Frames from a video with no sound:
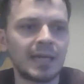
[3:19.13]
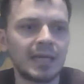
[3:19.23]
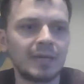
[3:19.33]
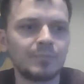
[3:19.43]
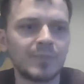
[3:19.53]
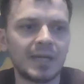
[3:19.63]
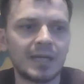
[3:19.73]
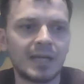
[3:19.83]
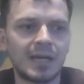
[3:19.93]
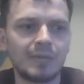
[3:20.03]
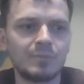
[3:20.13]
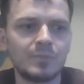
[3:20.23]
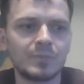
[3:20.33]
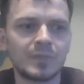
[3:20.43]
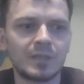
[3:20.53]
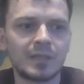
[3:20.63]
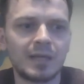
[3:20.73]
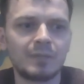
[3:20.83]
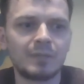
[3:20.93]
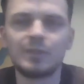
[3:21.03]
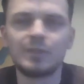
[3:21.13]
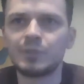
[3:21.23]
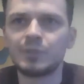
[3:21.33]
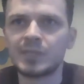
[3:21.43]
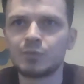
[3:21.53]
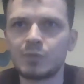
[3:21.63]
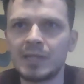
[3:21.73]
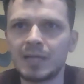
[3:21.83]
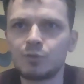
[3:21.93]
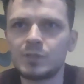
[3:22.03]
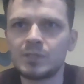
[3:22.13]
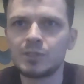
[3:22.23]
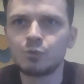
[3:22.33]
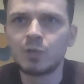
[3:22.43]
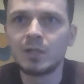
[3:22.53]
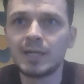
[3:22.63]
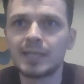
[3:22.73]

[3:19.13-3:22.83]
I'm a little bit obsessed with languages as well.